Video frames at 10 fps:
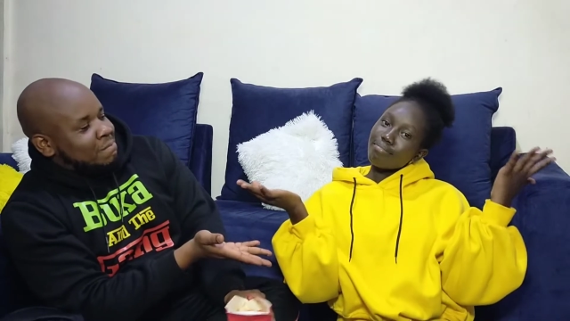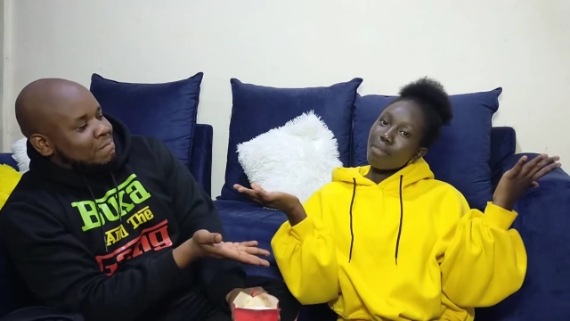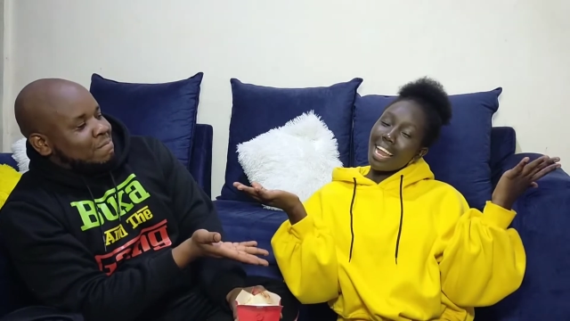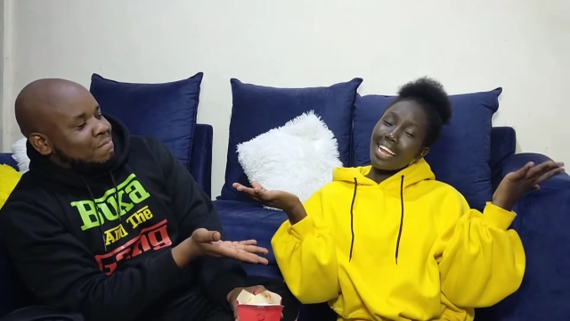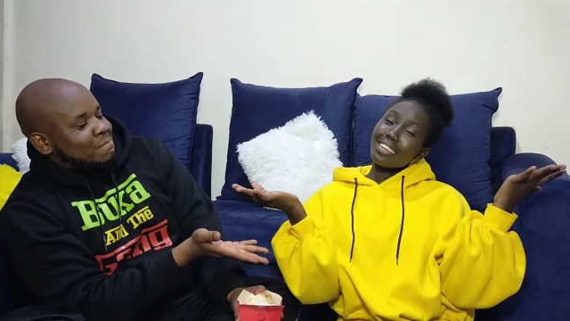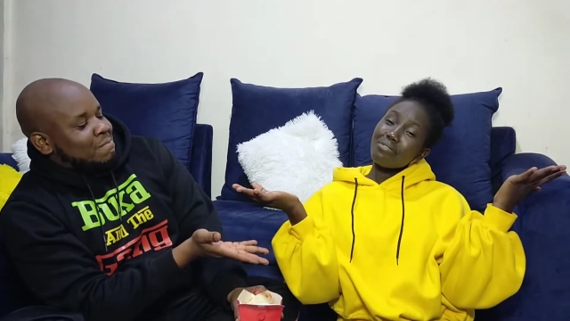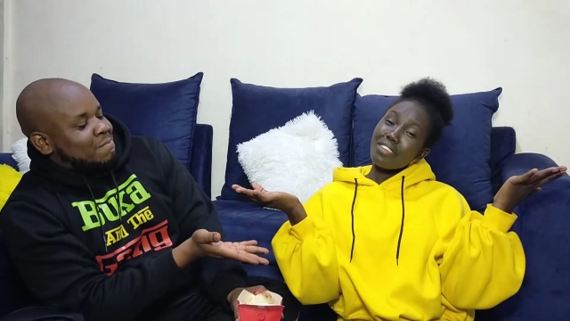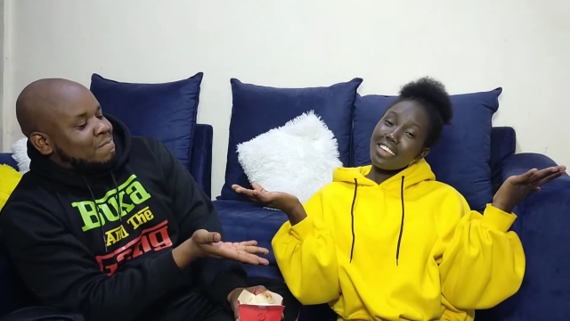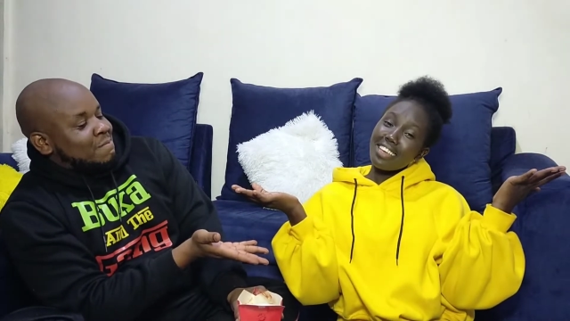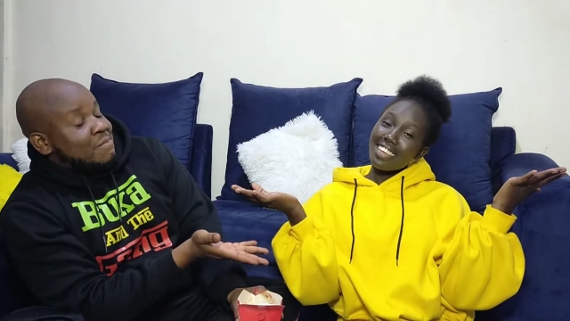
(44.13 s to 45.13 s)
Speaker 1: Melanin
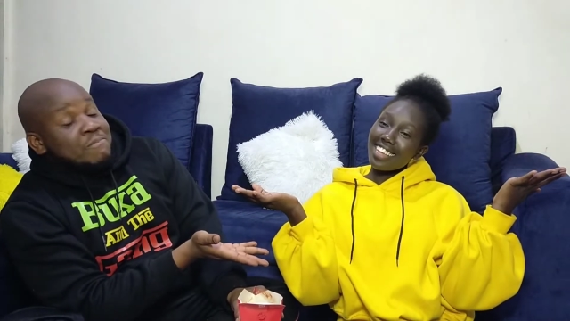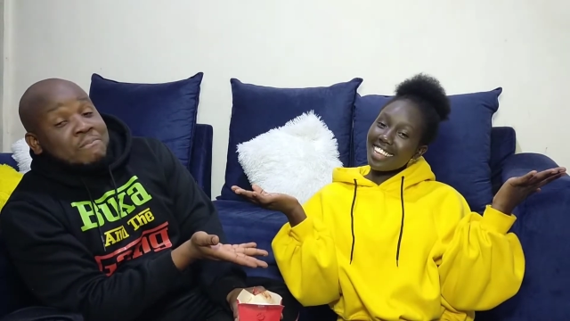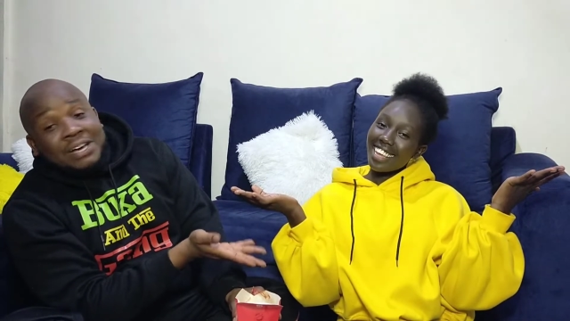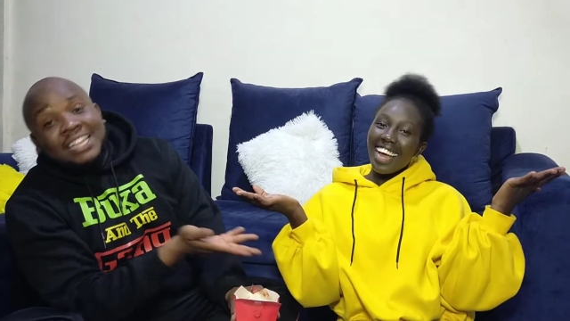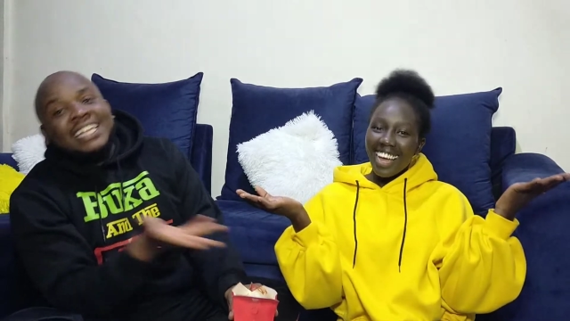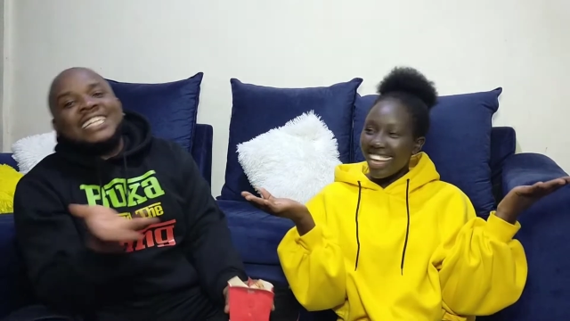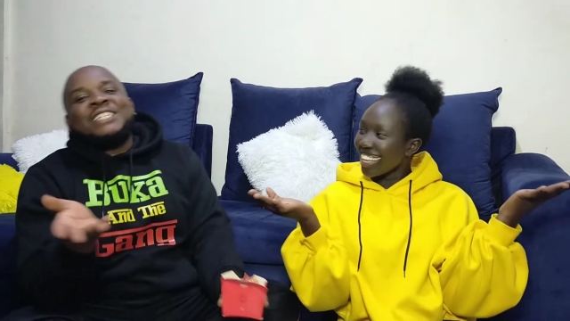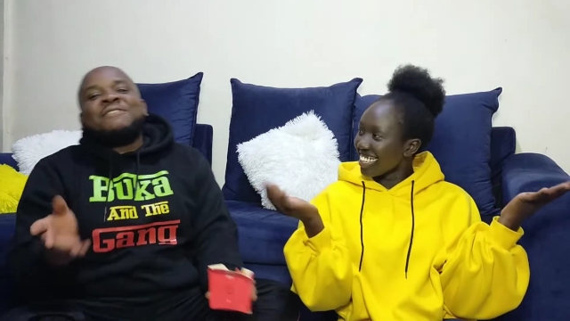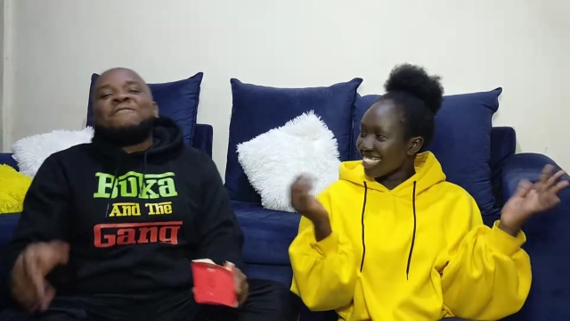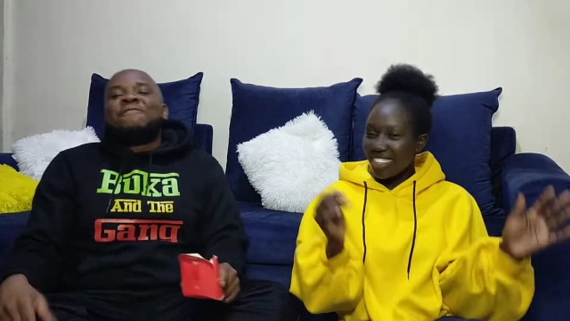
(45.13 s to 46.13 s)
Vee.
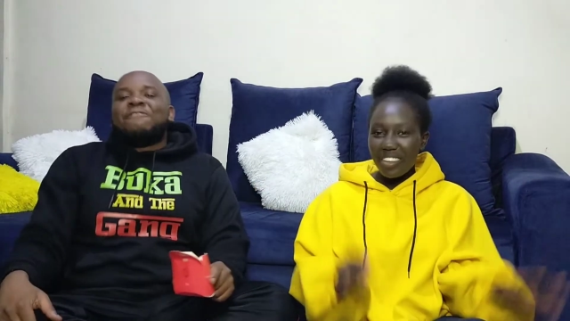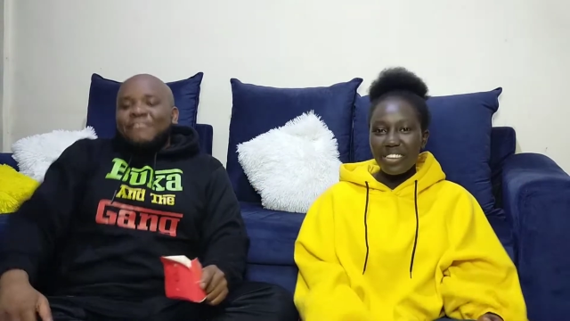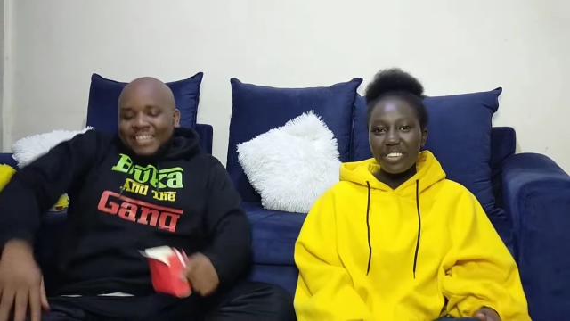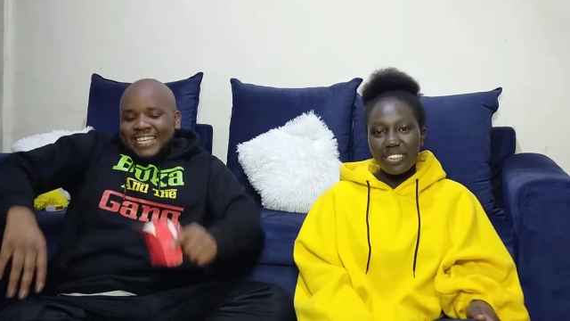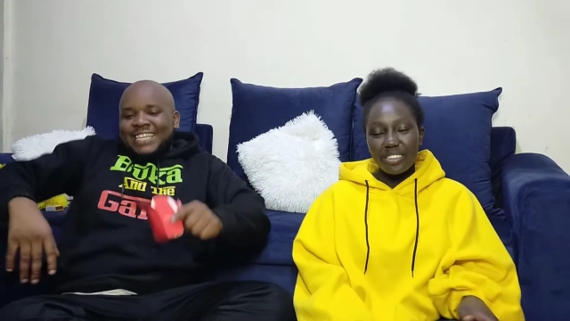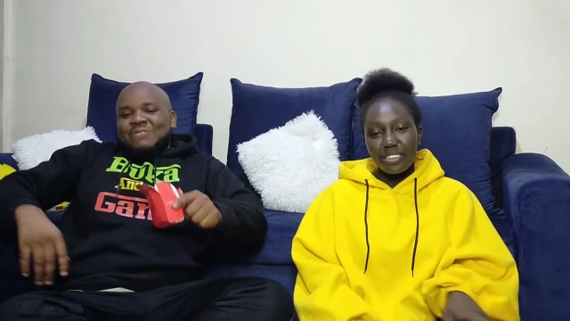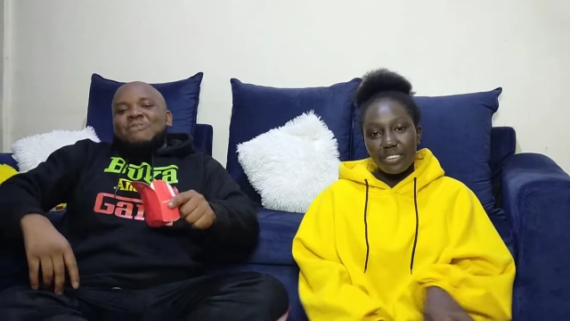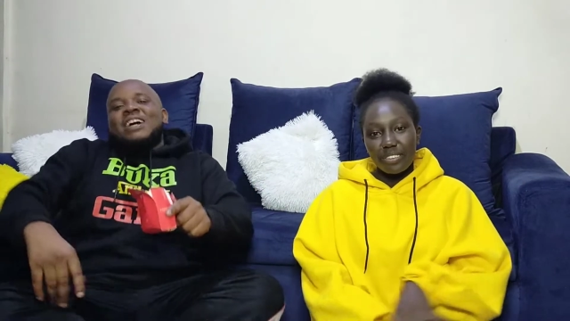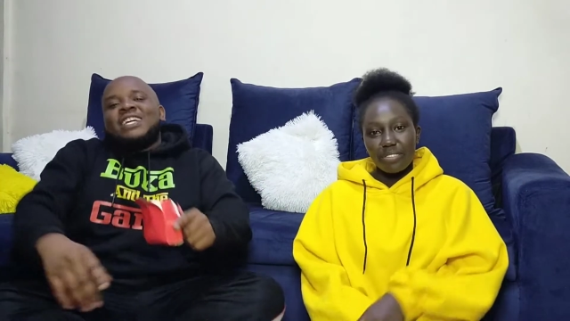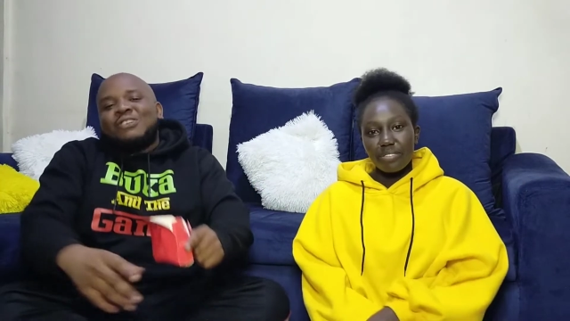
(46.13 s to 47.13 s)
Melanin Vee,
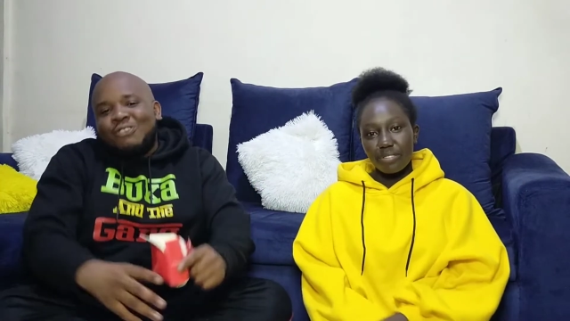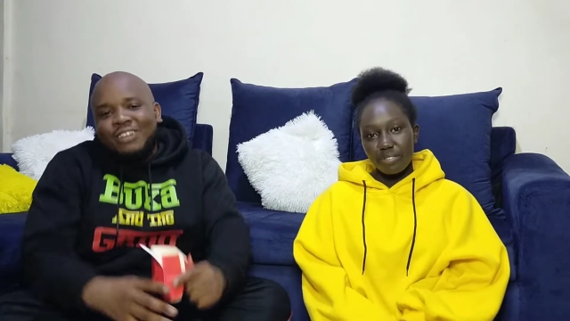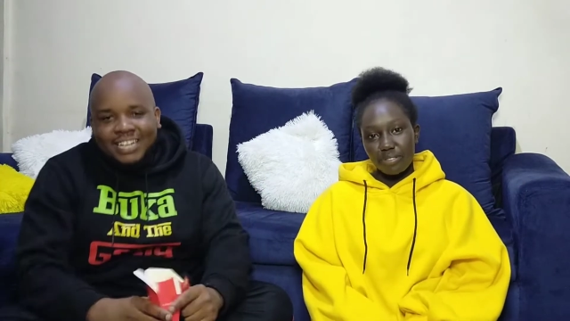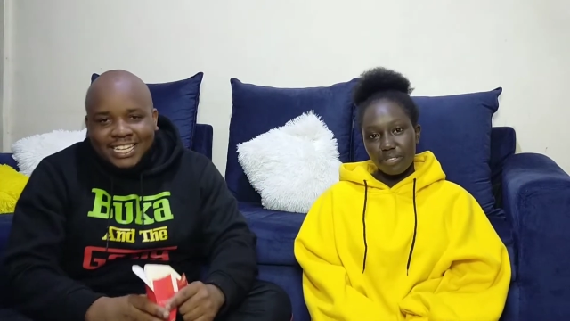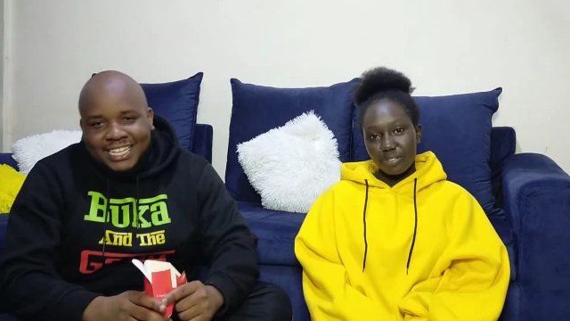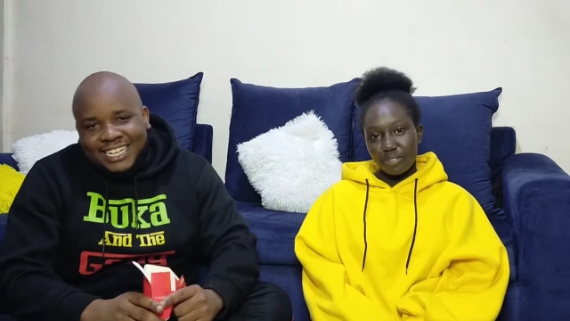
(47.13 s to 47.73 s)
one and only.